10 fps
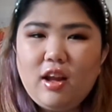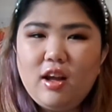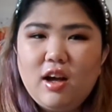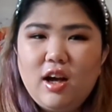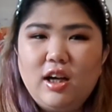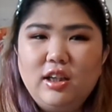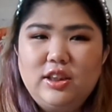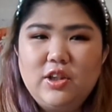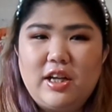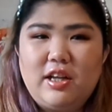
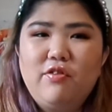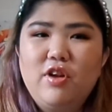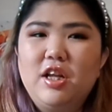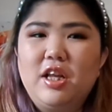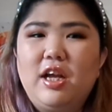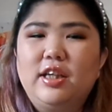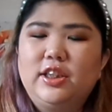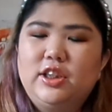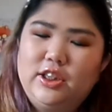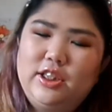So I definitely
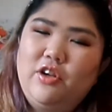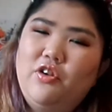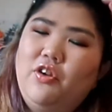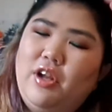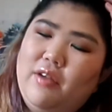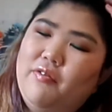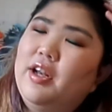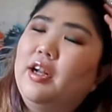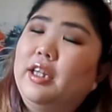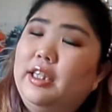suggest that you give it
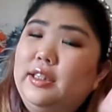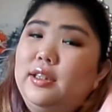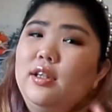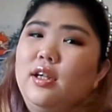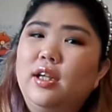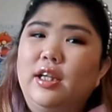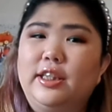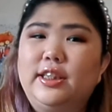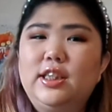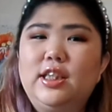a
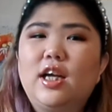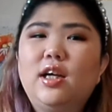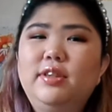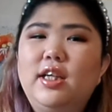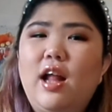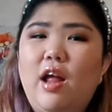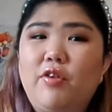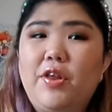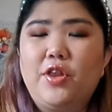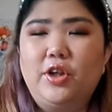listen. It comes out
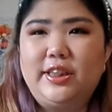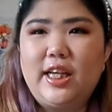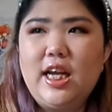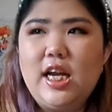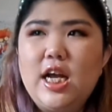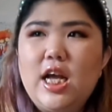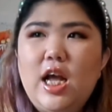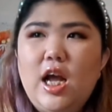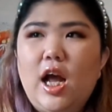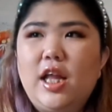every Thursday,
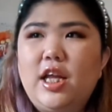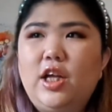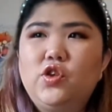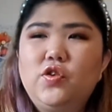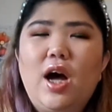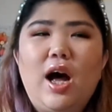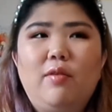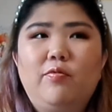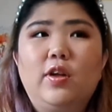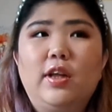and they do
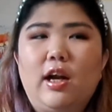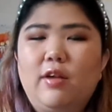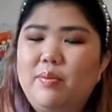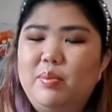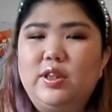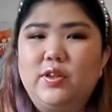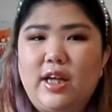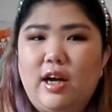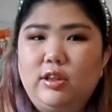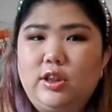have a lot of episodes
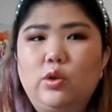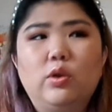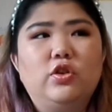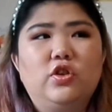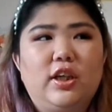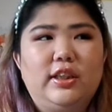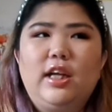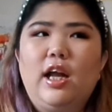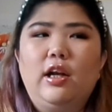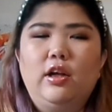out, so you guys
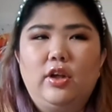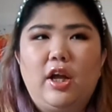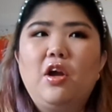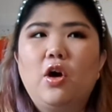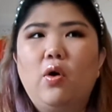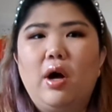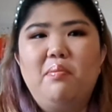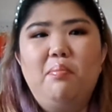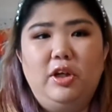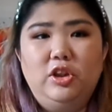can go
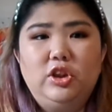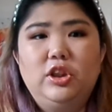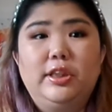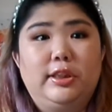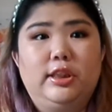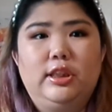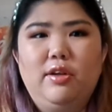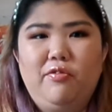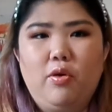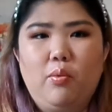and binge listen
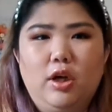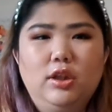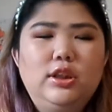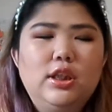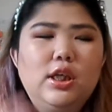if you want.